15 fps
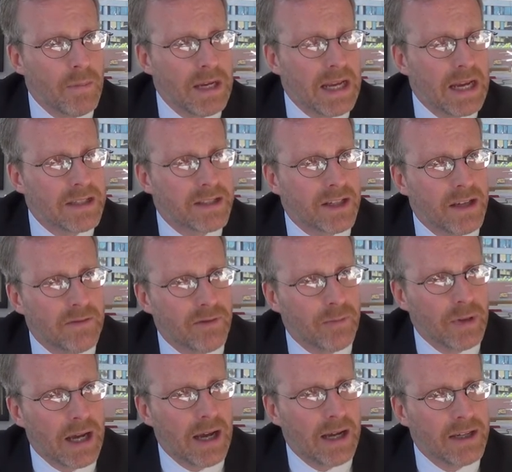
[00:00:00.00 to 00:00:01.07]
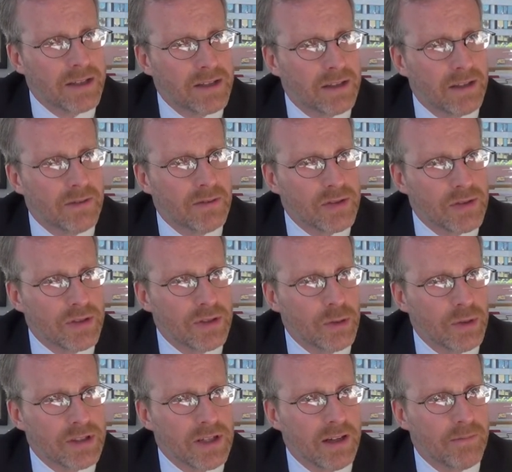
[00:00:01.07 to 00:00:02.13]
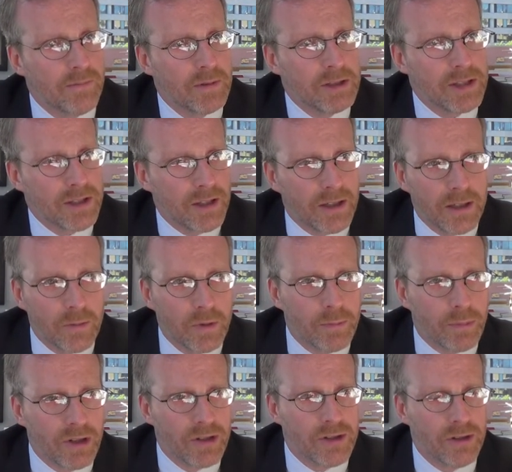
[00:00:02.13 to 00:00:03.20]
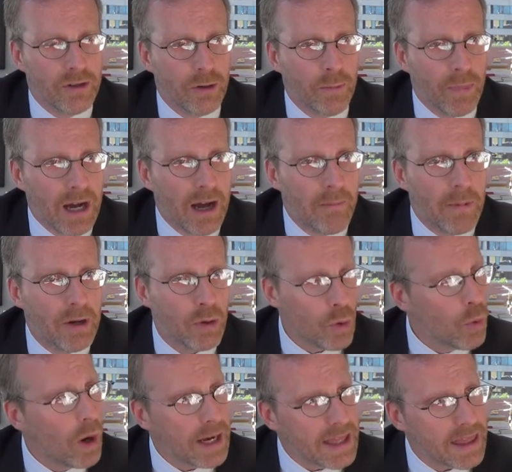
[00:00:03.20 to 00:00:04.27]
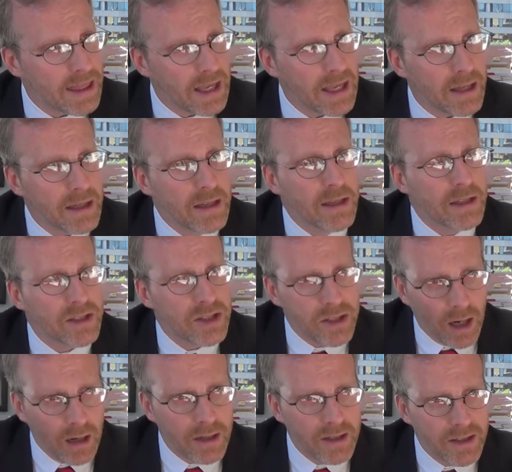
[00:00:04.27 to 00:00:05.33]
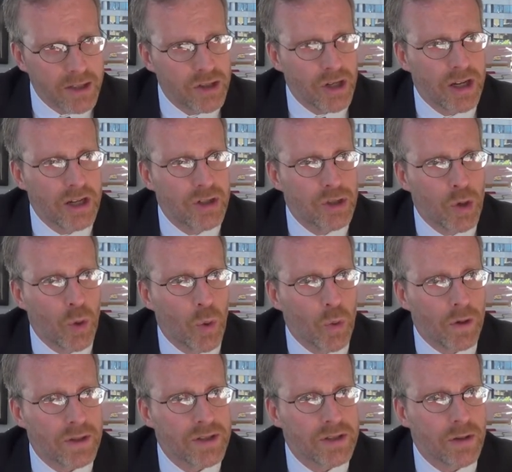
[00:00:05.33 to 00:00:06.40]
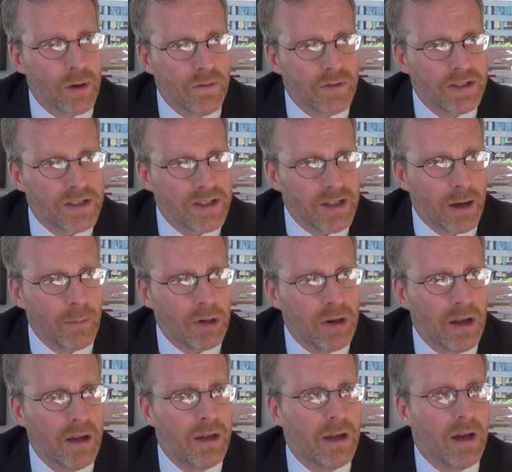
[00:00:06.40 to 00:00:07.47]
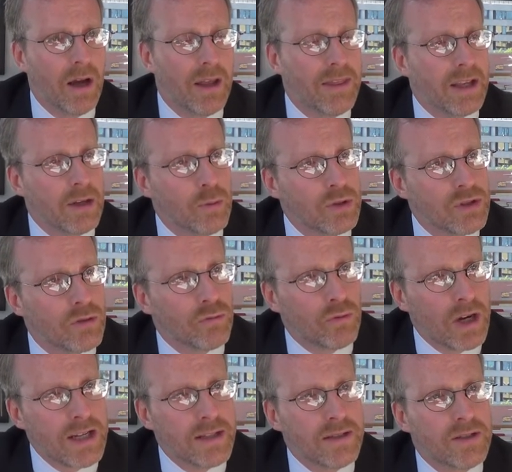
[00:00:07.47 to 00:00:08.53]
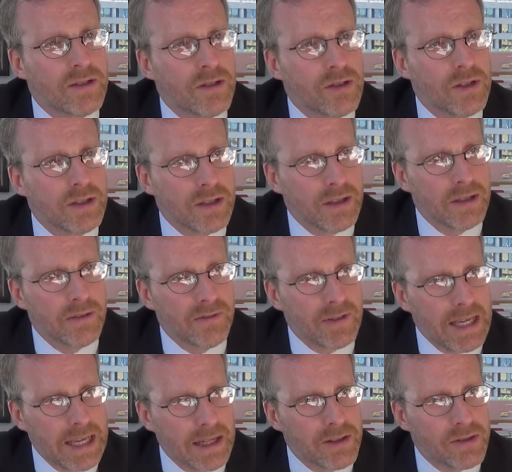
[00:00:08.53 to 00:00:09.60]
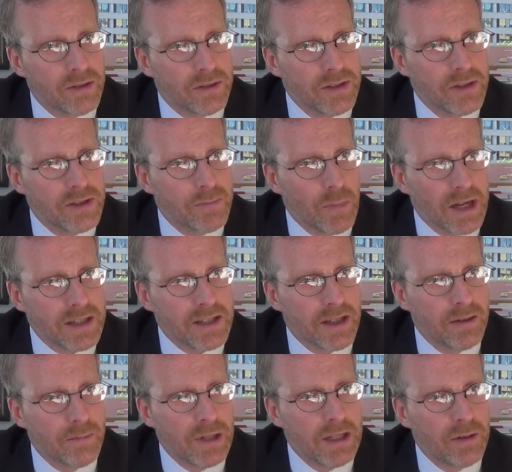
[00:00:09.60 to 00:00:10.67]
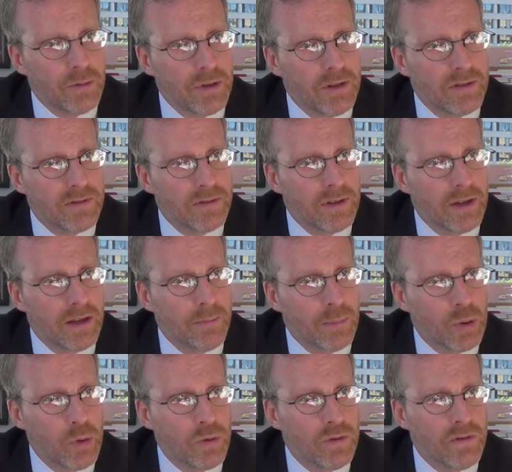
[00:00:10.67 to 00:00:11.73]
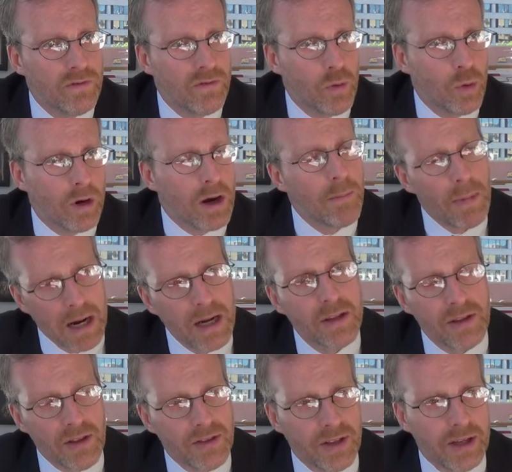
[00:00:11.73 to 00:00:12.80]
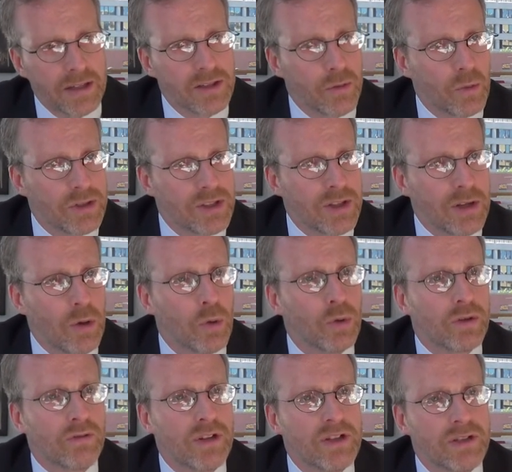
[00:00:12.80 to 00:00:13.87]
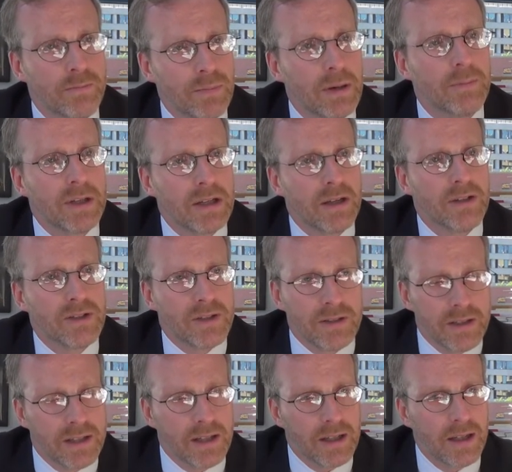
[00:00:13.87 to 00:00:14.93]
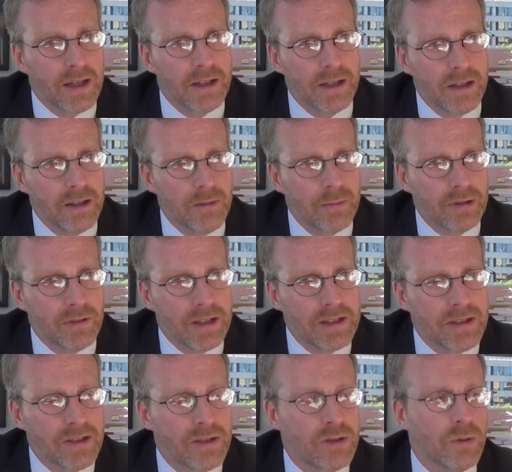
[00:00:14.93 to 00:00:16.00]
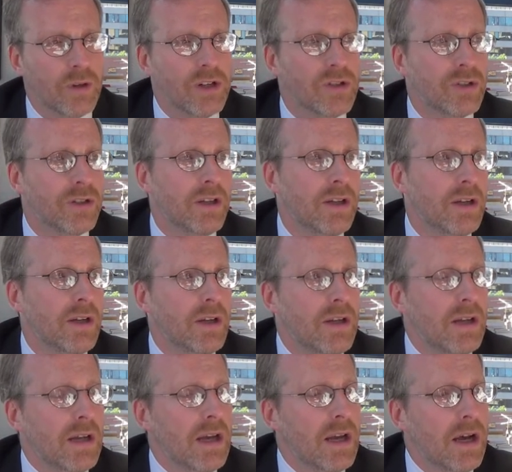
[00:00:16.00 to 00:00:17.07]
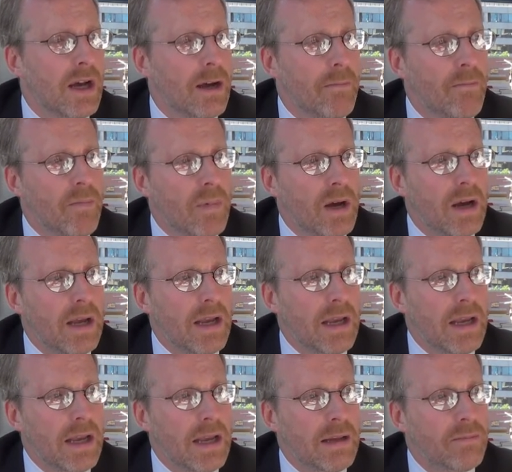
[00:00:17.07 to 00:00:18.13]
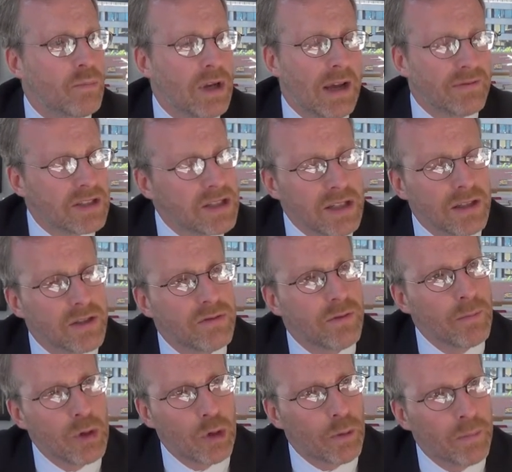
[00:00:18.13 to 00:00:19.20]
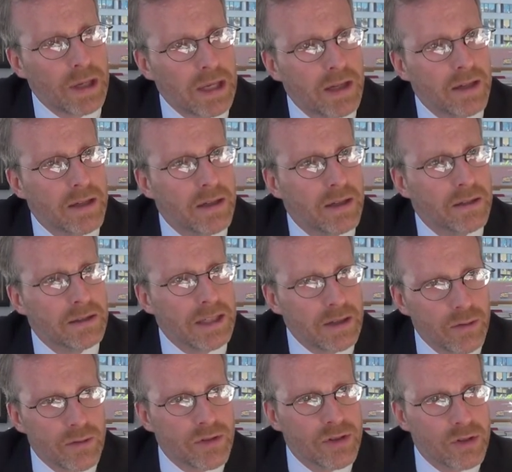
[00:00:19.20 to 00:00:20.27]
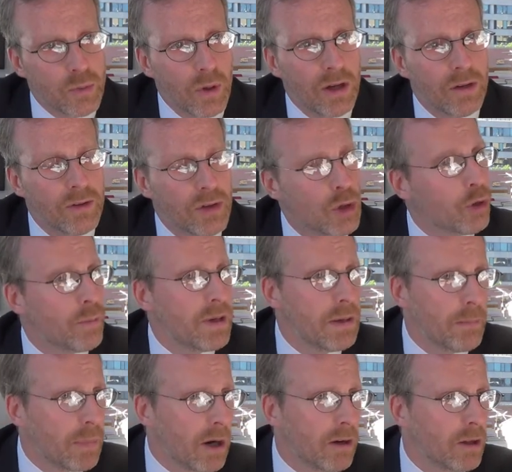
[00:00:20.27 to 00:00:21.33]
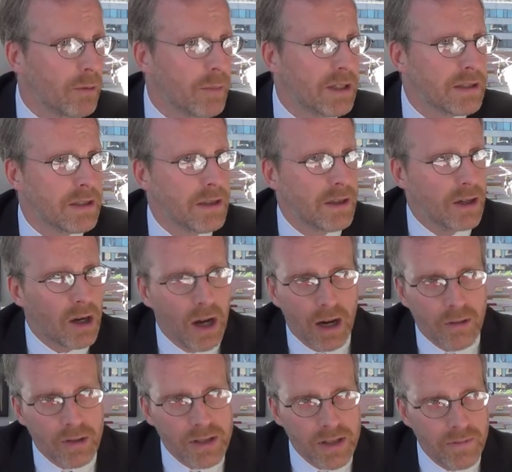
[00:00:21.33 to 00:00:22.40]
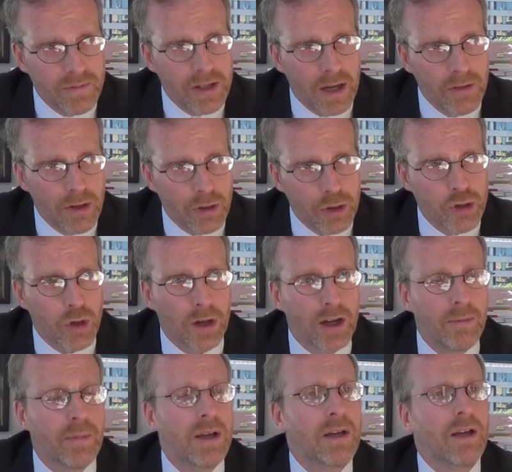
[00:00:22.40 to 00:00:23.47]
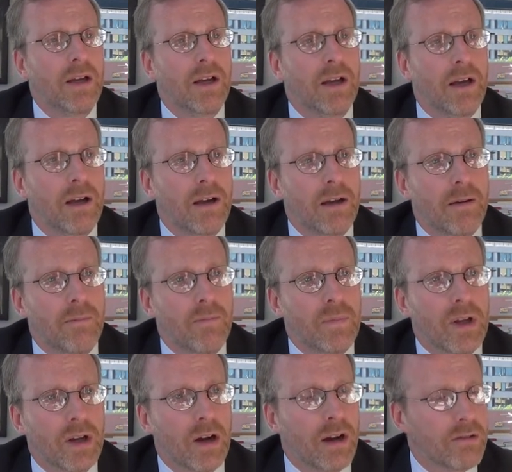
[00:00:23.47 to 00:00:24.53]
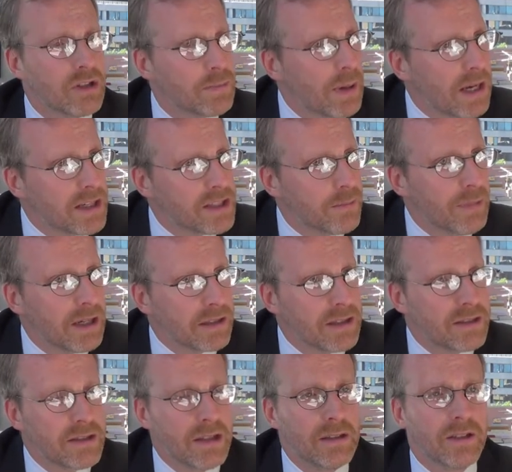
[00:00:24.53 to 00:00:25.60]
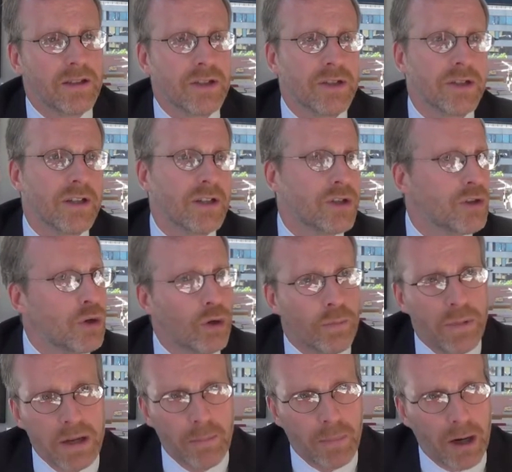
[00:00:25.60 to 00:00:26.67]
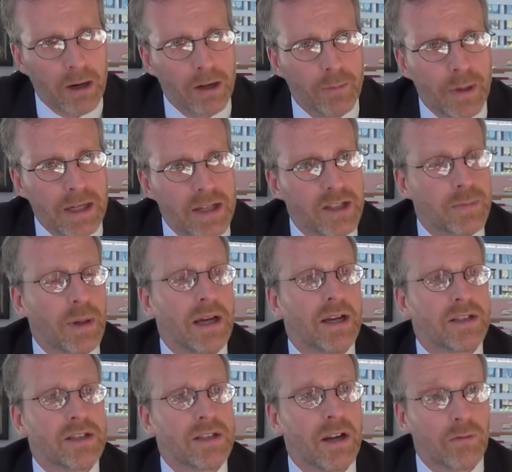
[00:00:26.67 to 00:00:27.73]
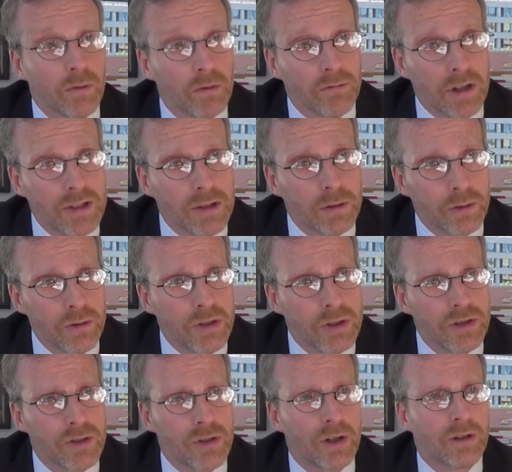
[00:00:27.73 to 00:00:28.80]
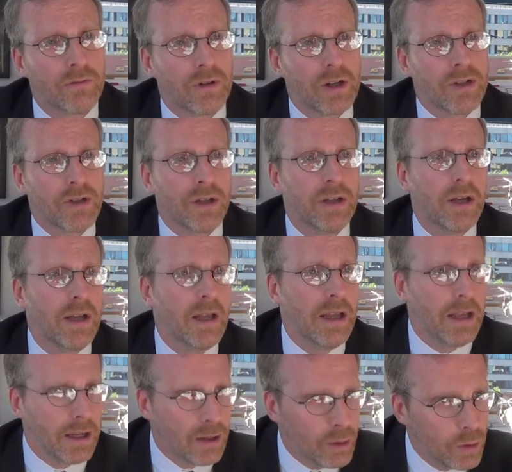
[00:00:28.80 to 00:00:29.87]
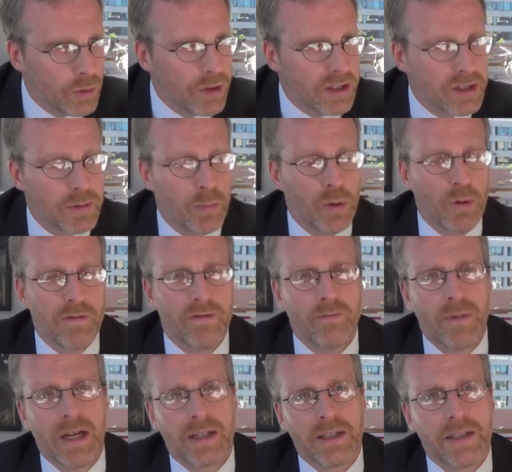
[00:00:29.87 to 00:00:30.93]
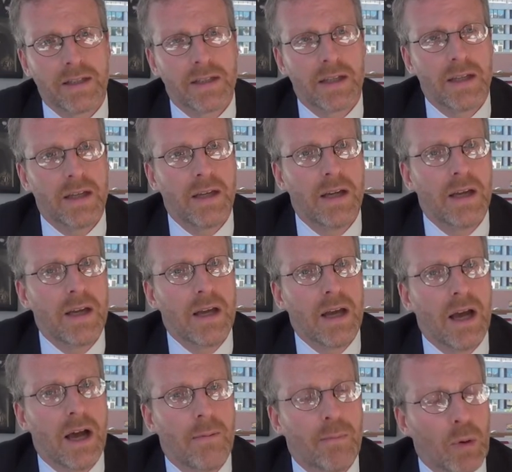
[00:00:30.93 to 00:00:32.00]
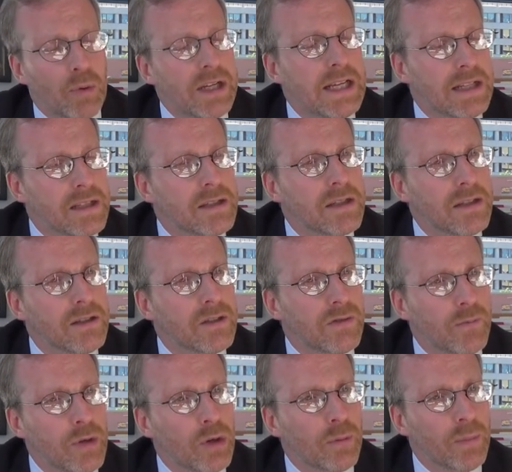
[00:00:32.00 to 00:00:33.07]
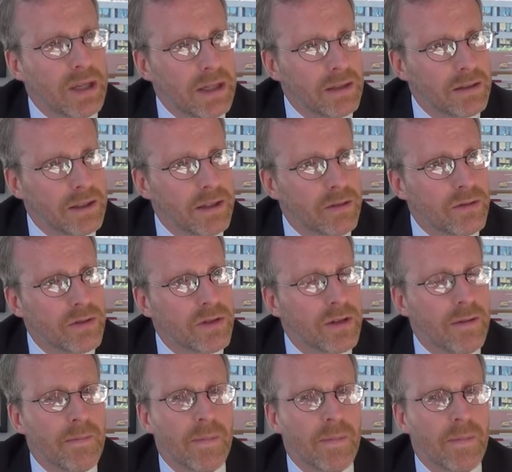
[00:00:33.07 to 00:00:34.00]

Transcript: It has to come from the highest levels of the U.S. government, starting with President Obama, who I think started to change course over the summer. I think it was the right decision to have canceled his Moscow meeting with Putin for, among other things, it wasn't the only reason, but because of the declining human rights situation. We have to see this from European leaders as well. The European Parliament and the Congress have done their job. The Congress passed the Magnitsky legislation. The European Parliament has passed several resolutions on Russia, including support for Magnitsky. But we need to see this from European leaders.